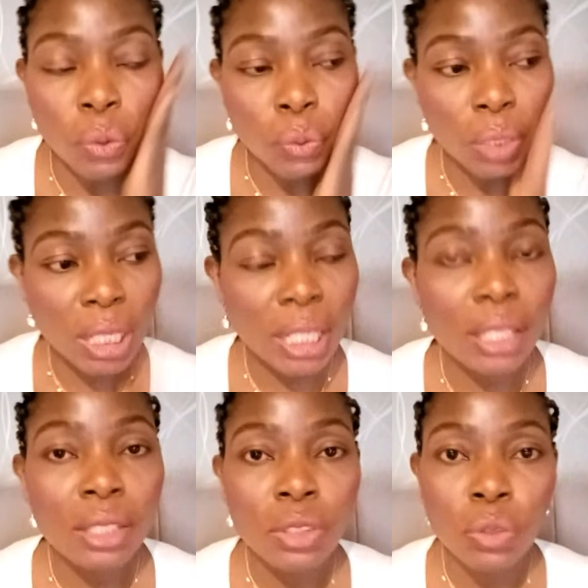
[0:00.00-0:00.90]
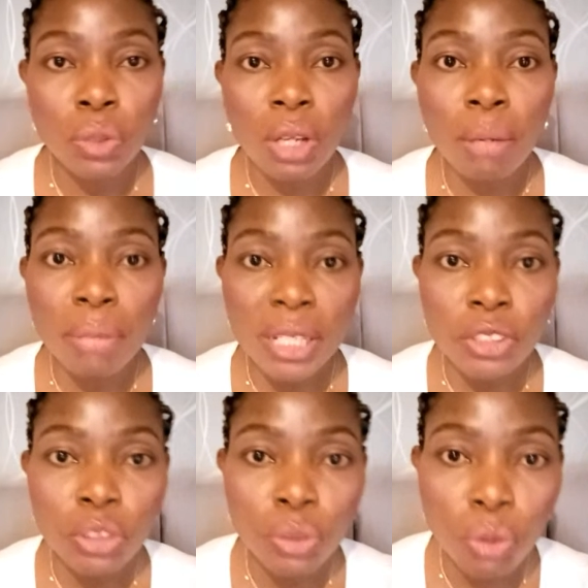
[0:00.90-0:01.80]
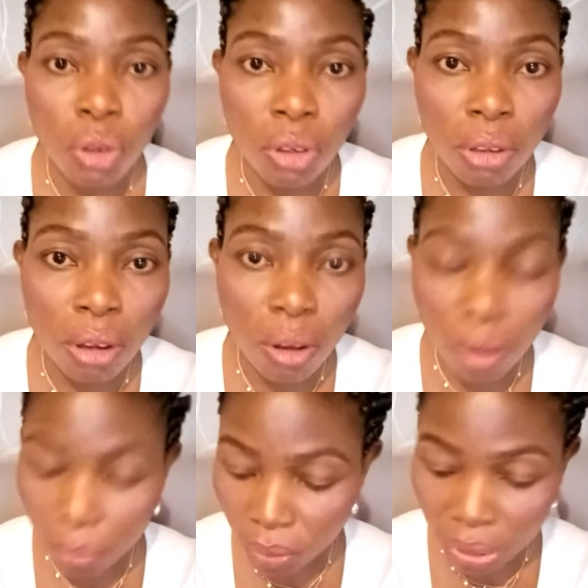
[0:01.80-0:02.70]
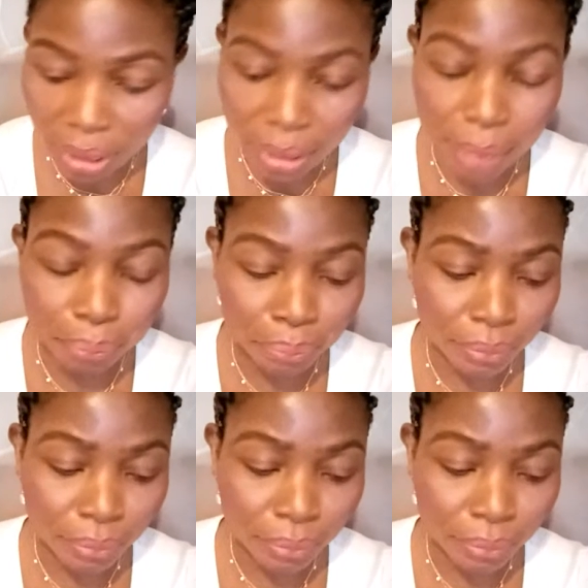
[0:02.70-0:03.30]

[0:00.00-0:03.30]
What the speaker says: Okay, so God bless you all mothers,